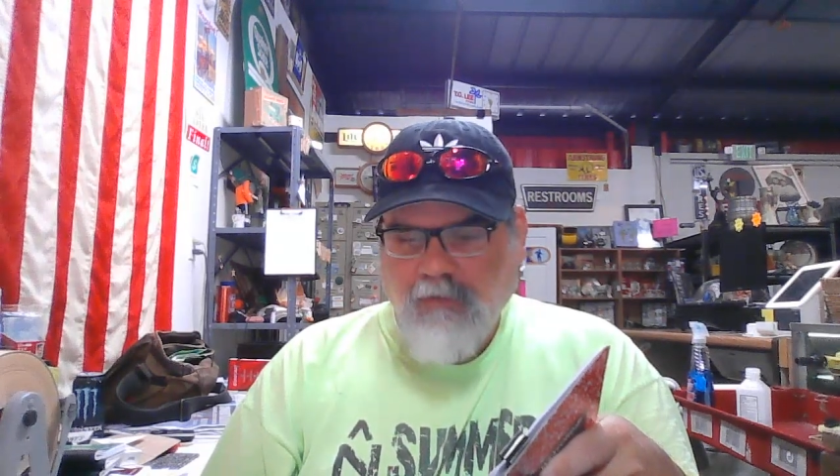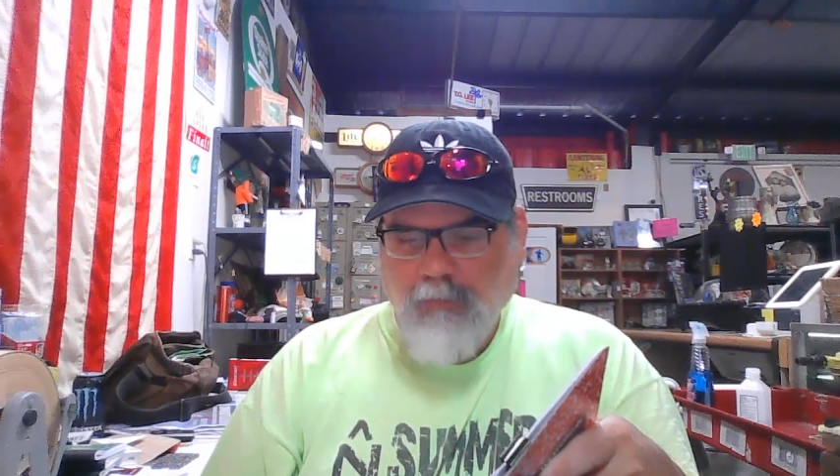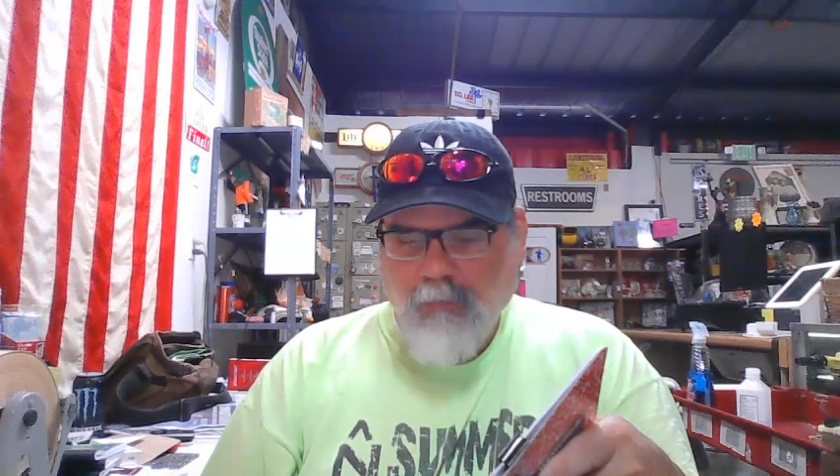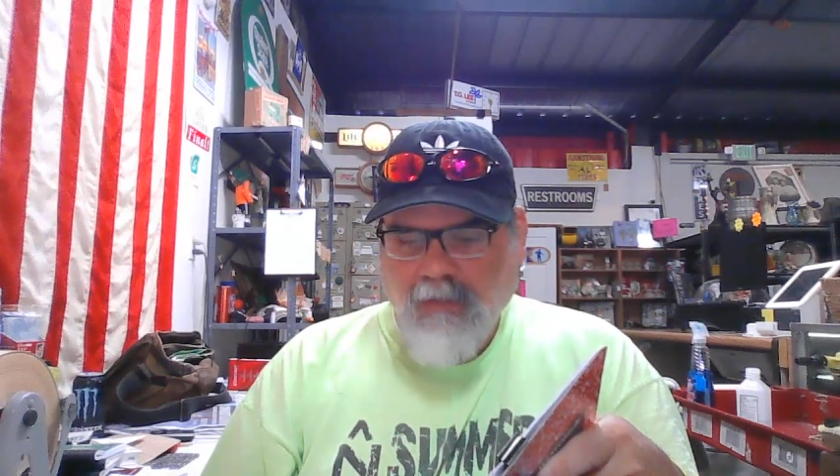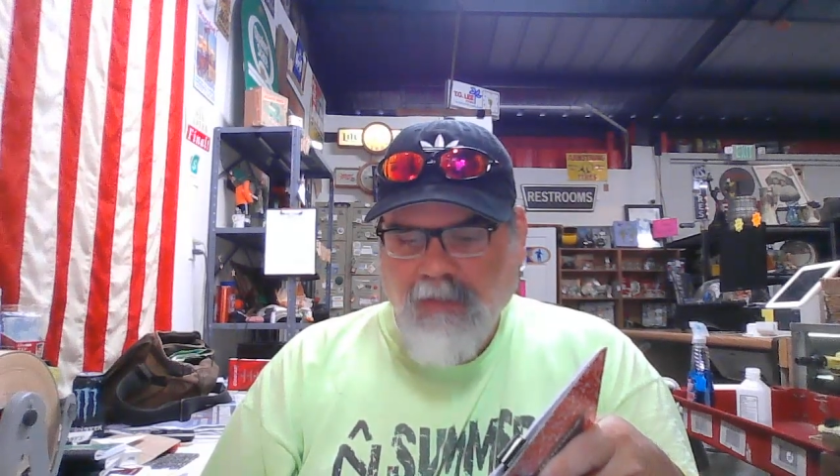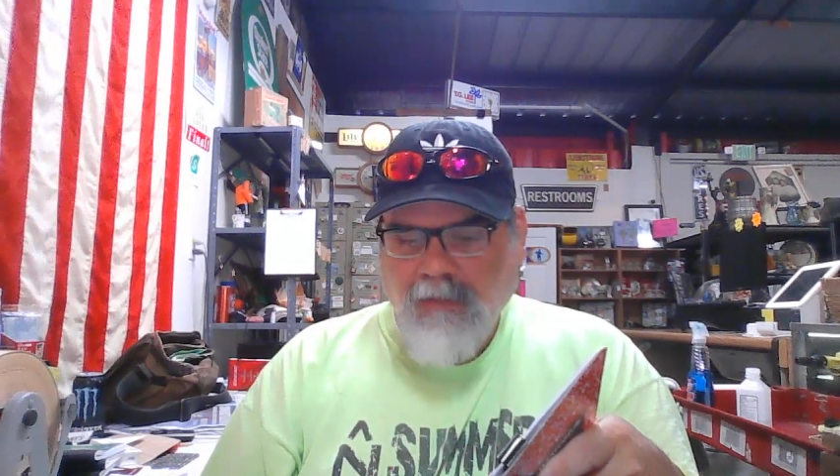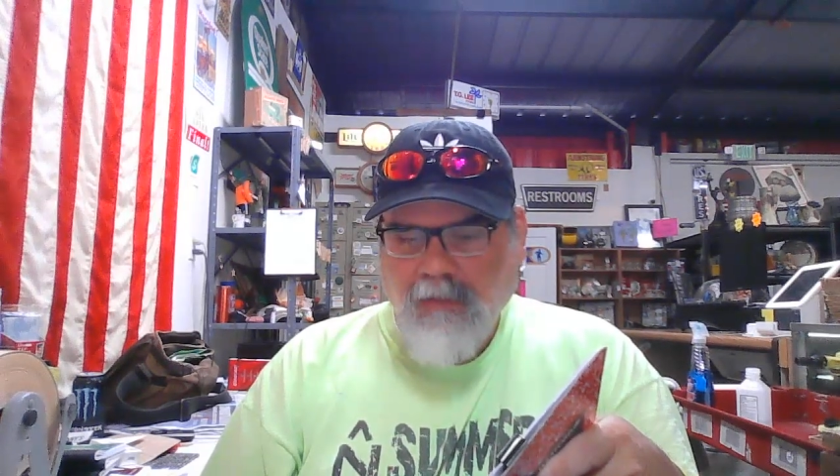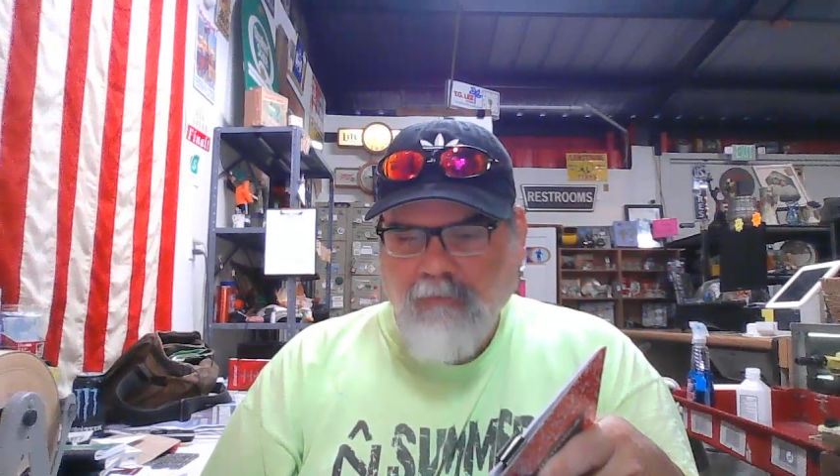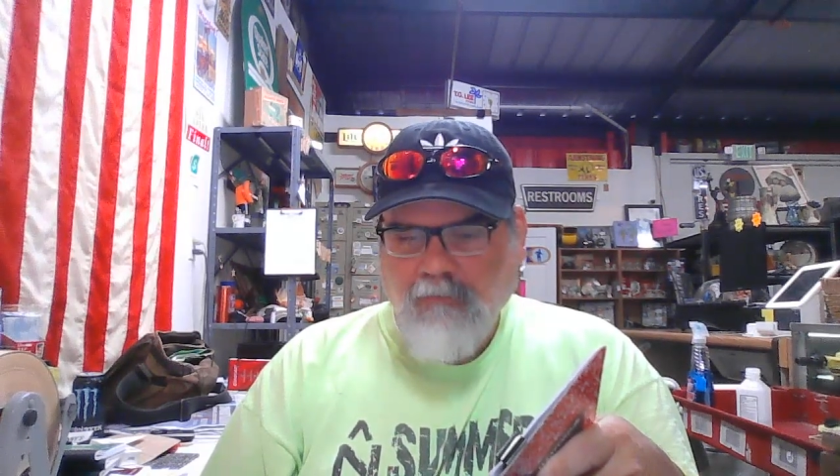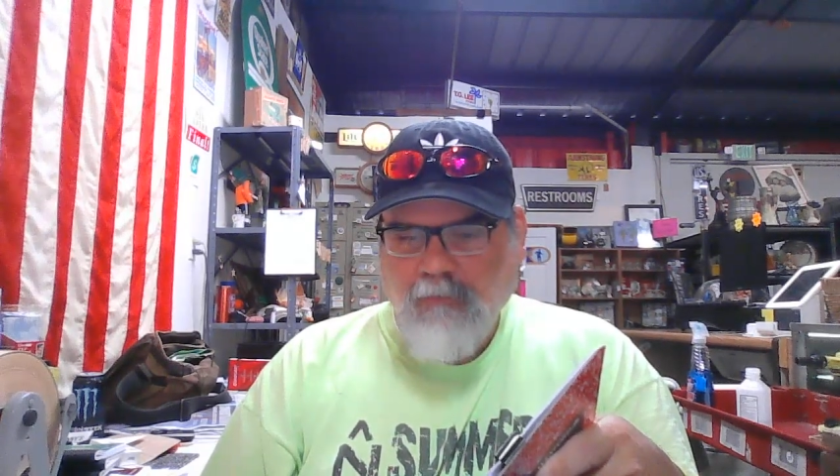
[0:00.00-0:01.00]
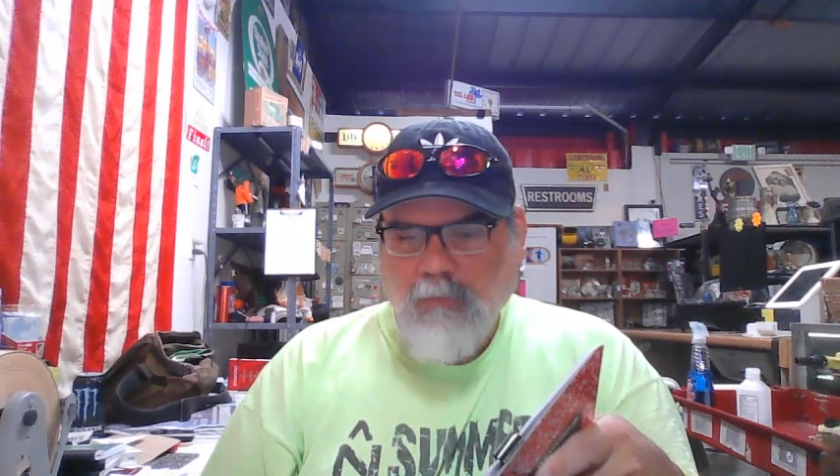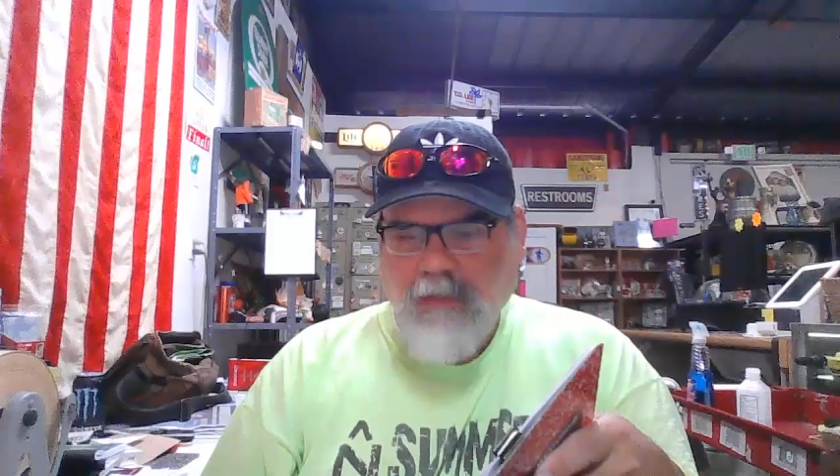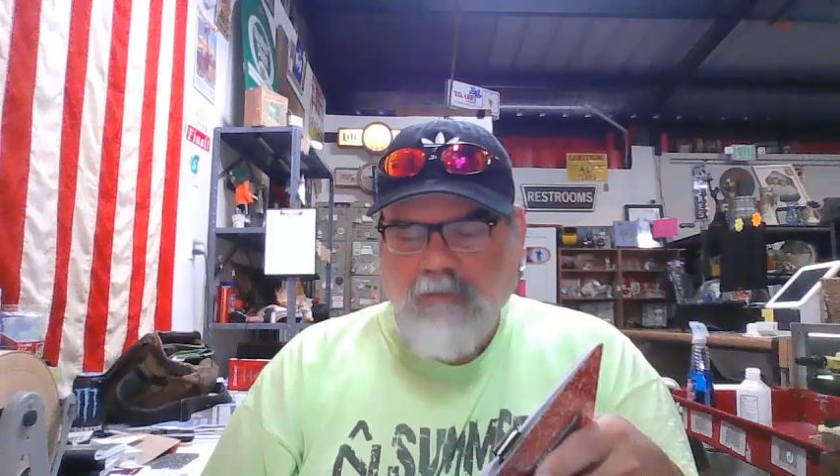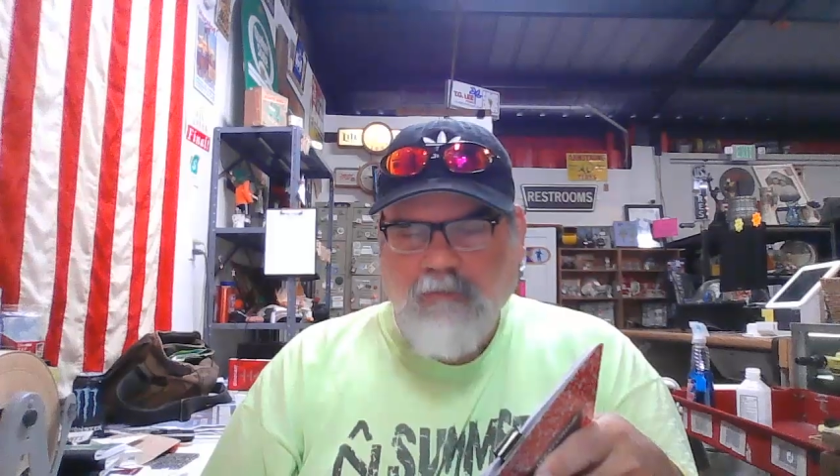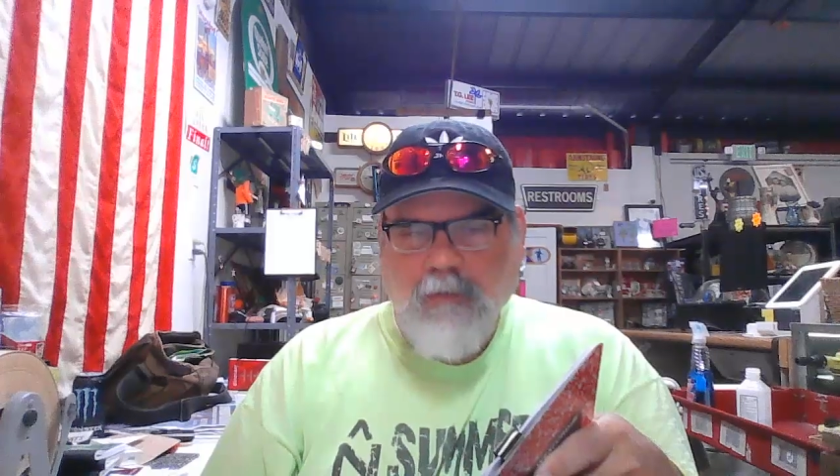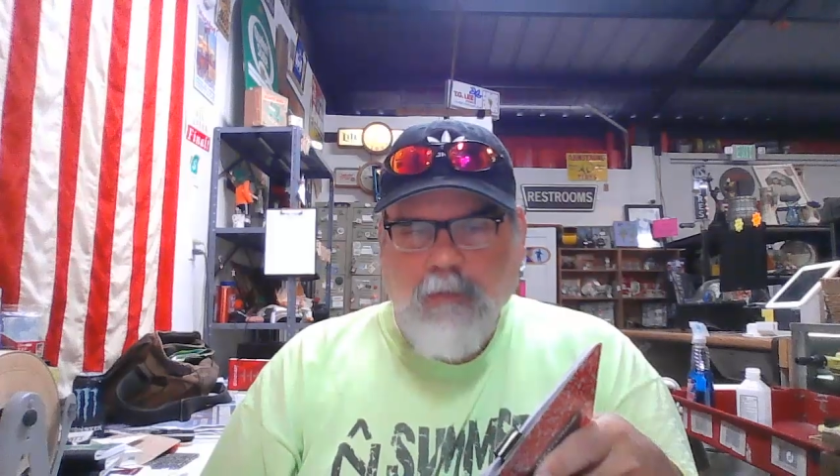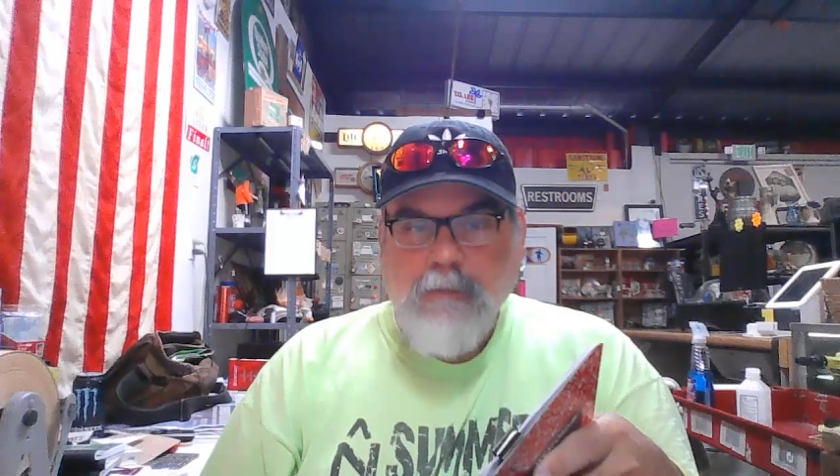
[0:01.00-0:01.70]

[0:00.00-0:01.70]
you again in 2 weeks.